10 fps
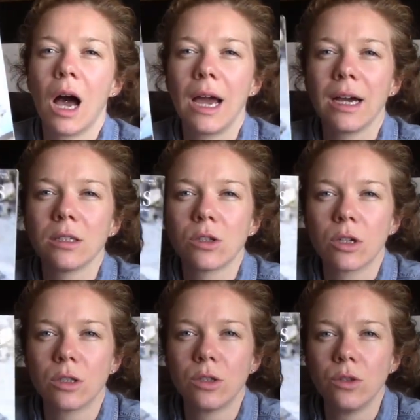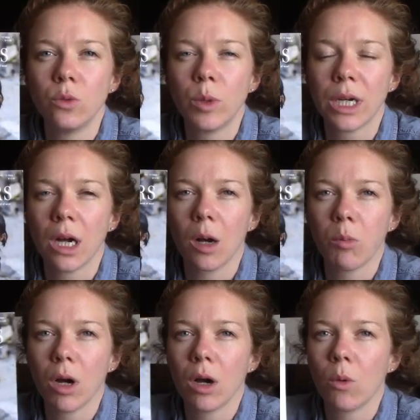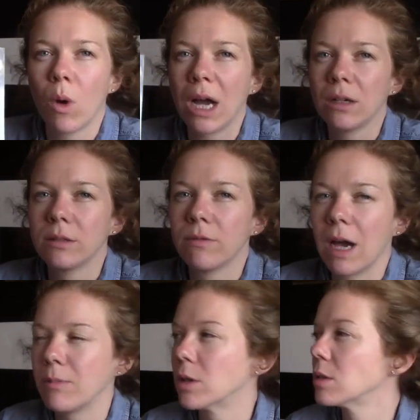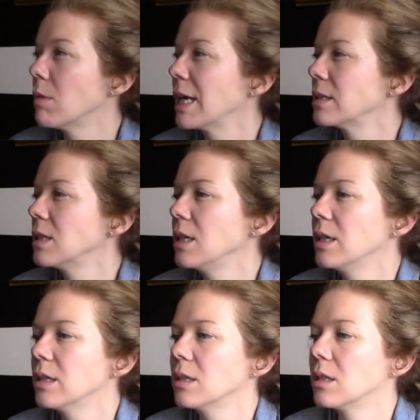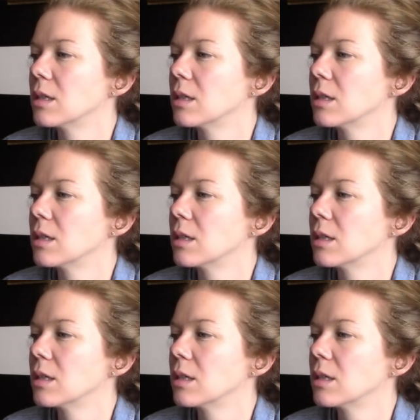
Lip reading: I asked her to pick up a Wild Fibers magazine